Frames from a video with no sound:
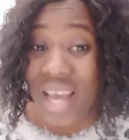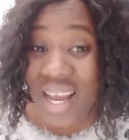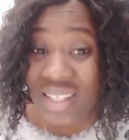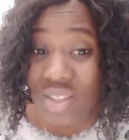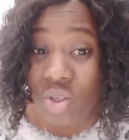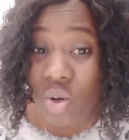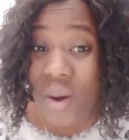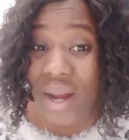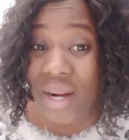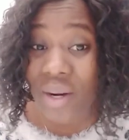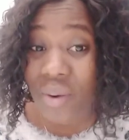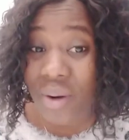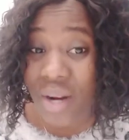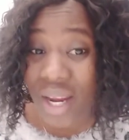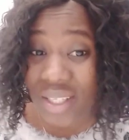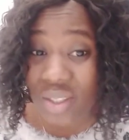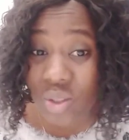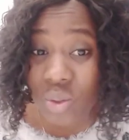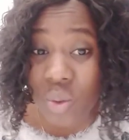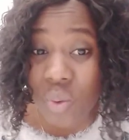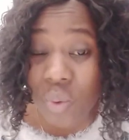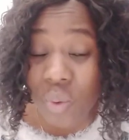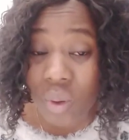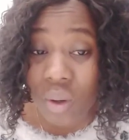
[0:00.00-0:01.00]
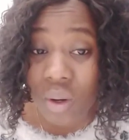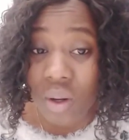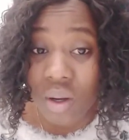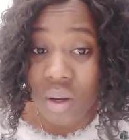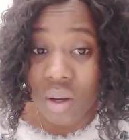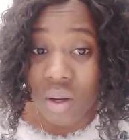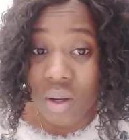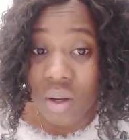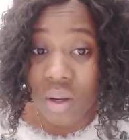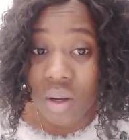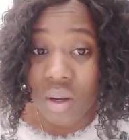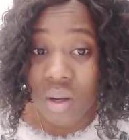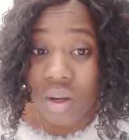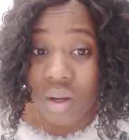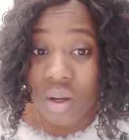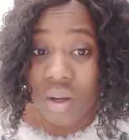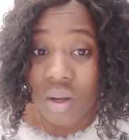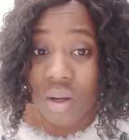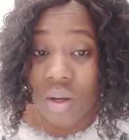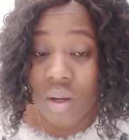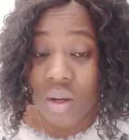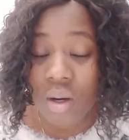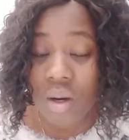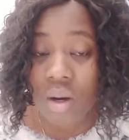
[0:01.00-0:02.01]
to another school.
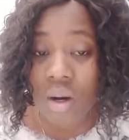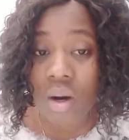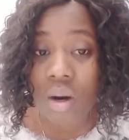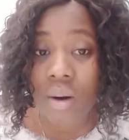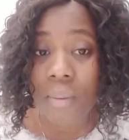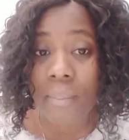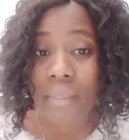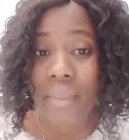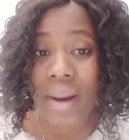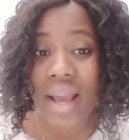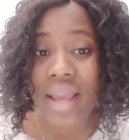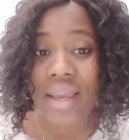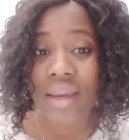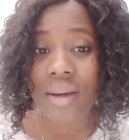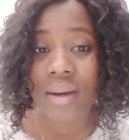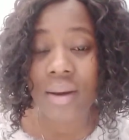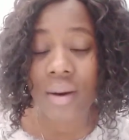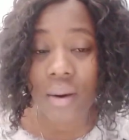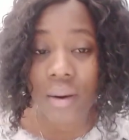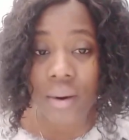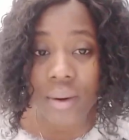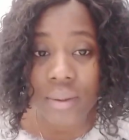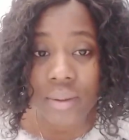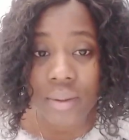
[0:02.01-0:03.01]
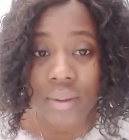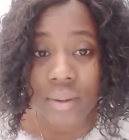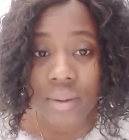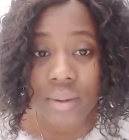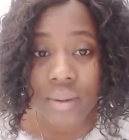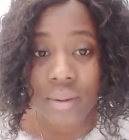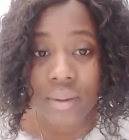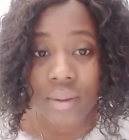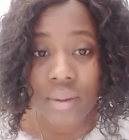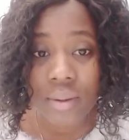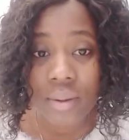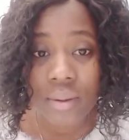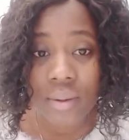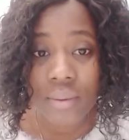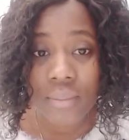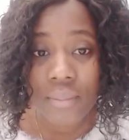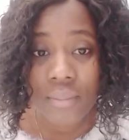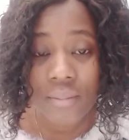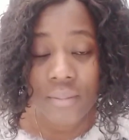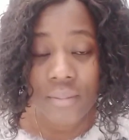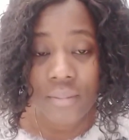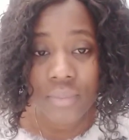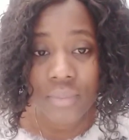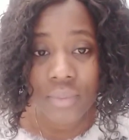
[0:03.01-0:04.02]
Oh my God.
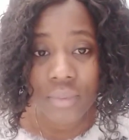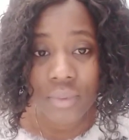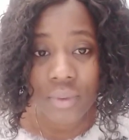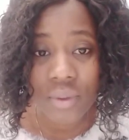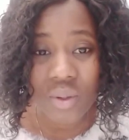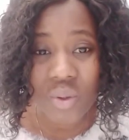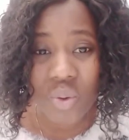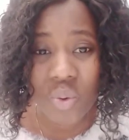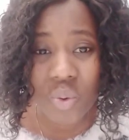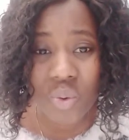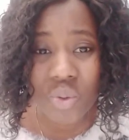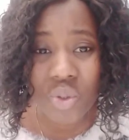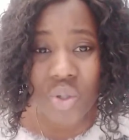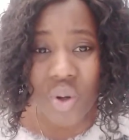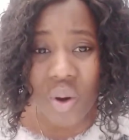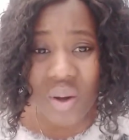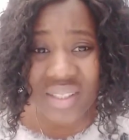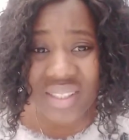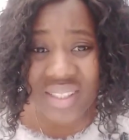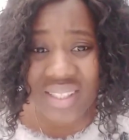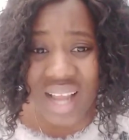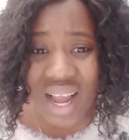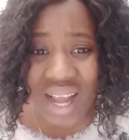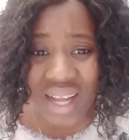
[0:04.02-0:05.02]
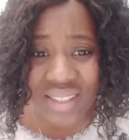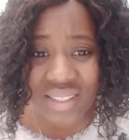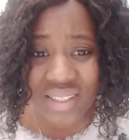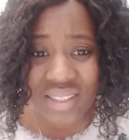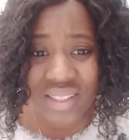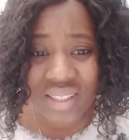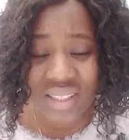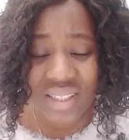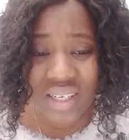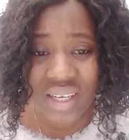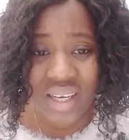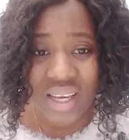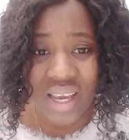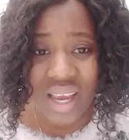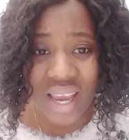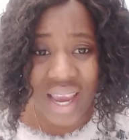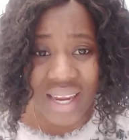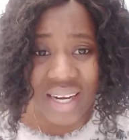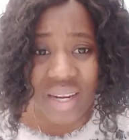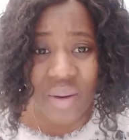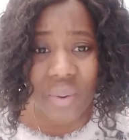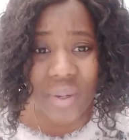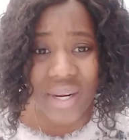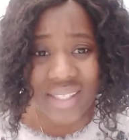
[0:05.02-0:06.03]
Who does that?
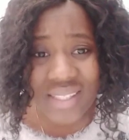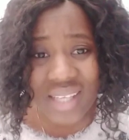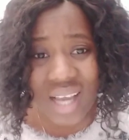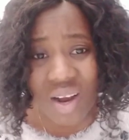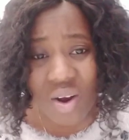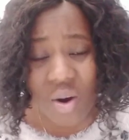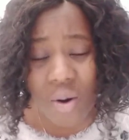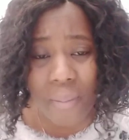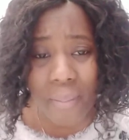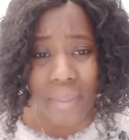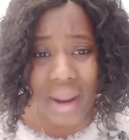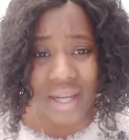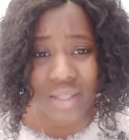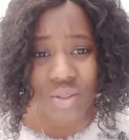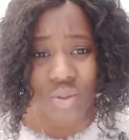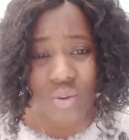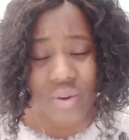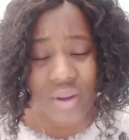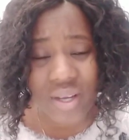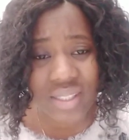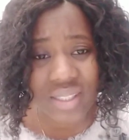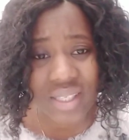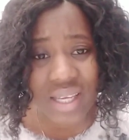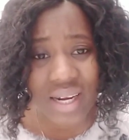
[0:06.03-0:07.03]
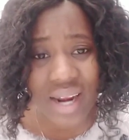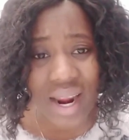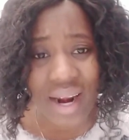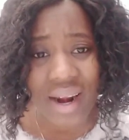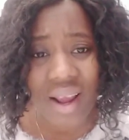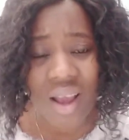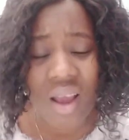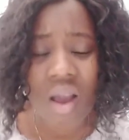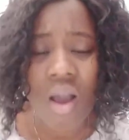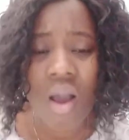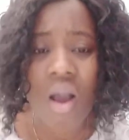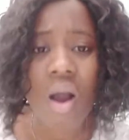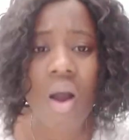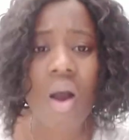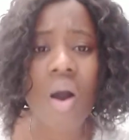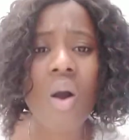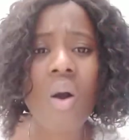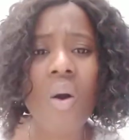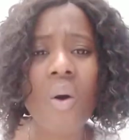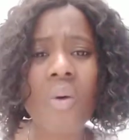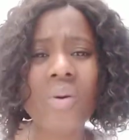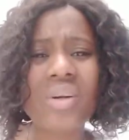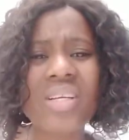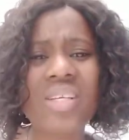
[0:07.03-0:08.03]
And they will later come back to you and say that,
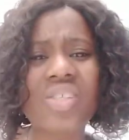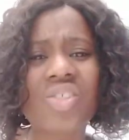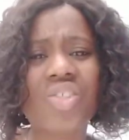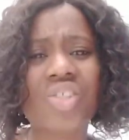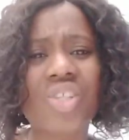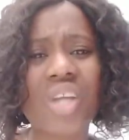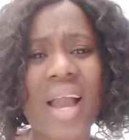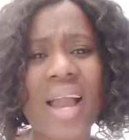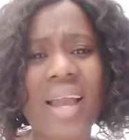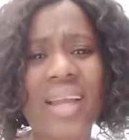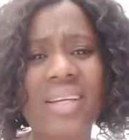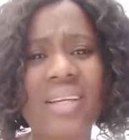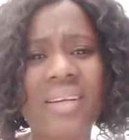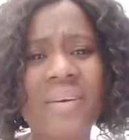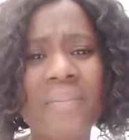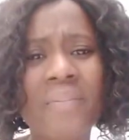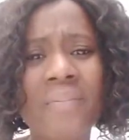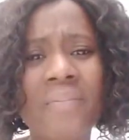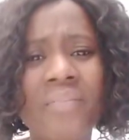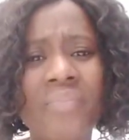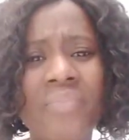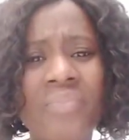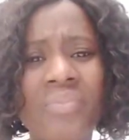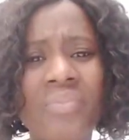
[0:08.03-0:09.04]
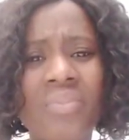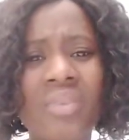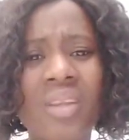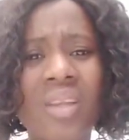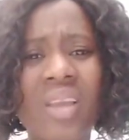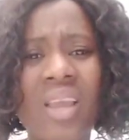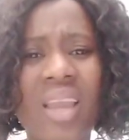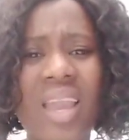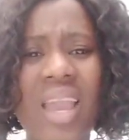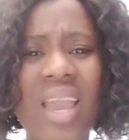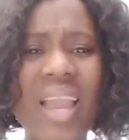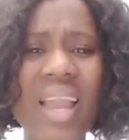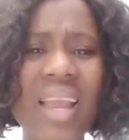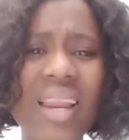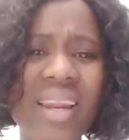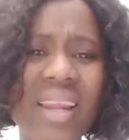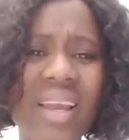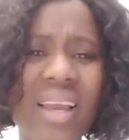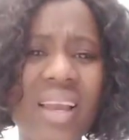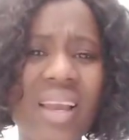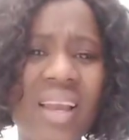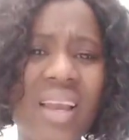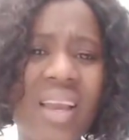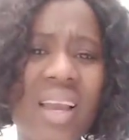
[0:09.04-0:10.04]
oh, this child. And
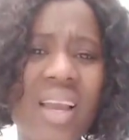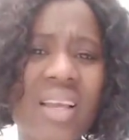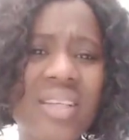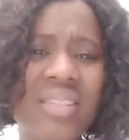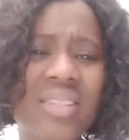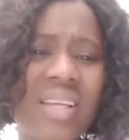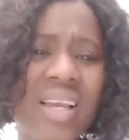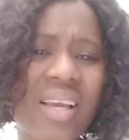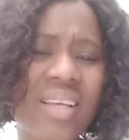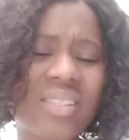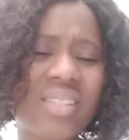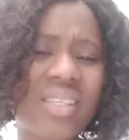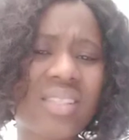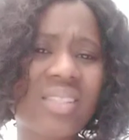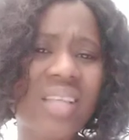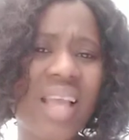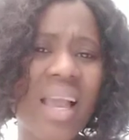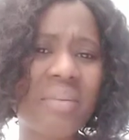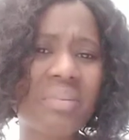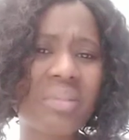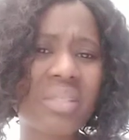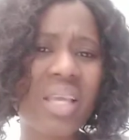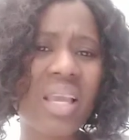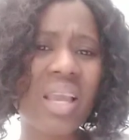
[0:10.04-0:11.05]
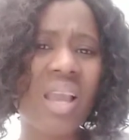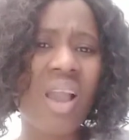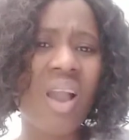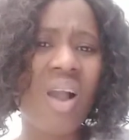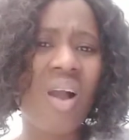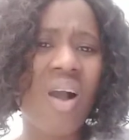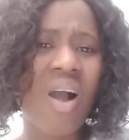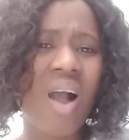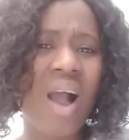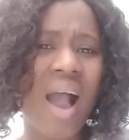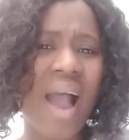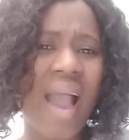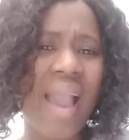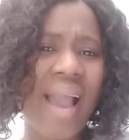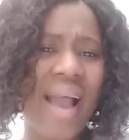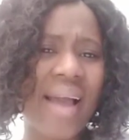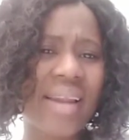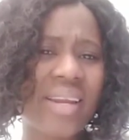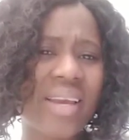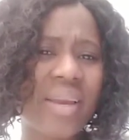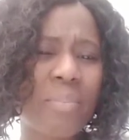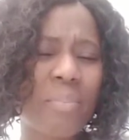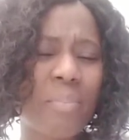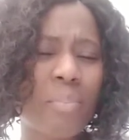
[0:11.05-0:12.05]
there's a time, say, I
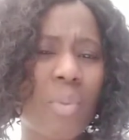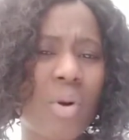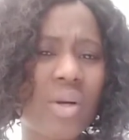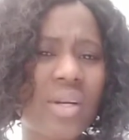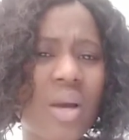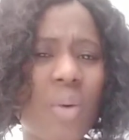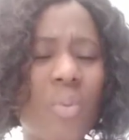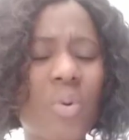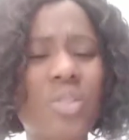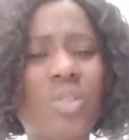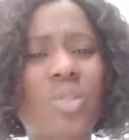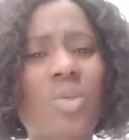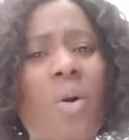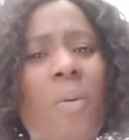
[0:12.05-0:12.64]
had a mother was